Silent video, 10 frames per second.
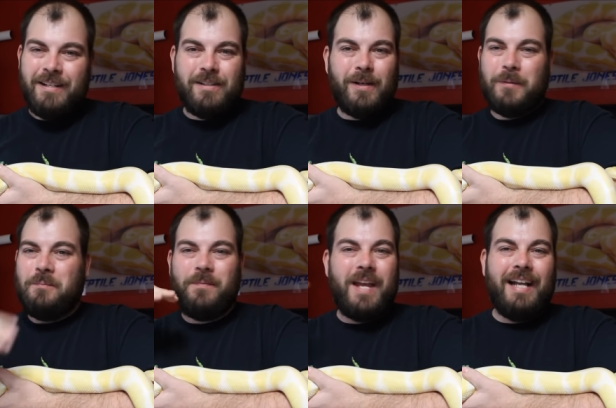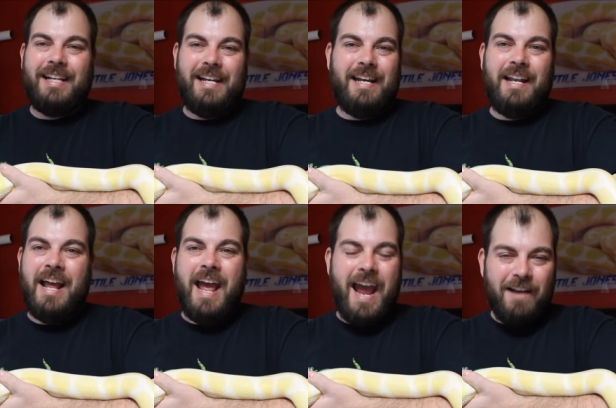So again,
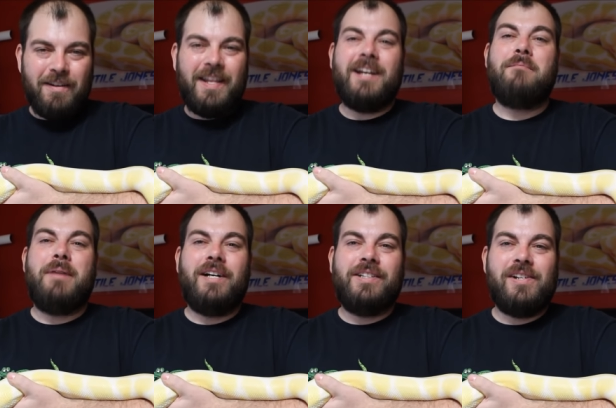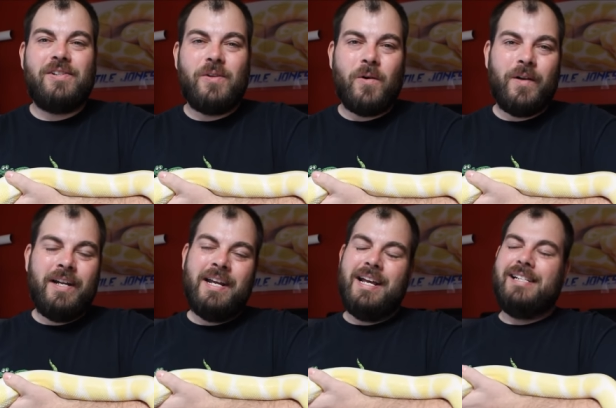everything about this
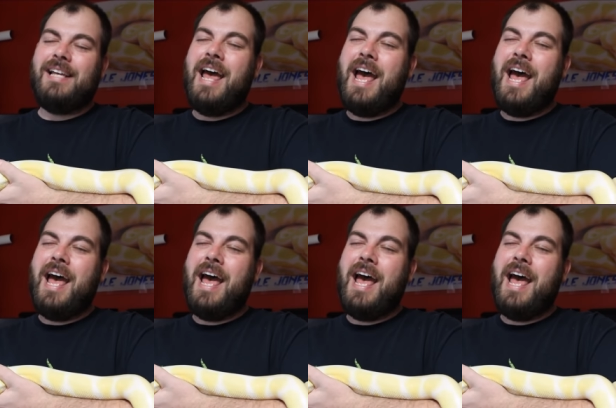story is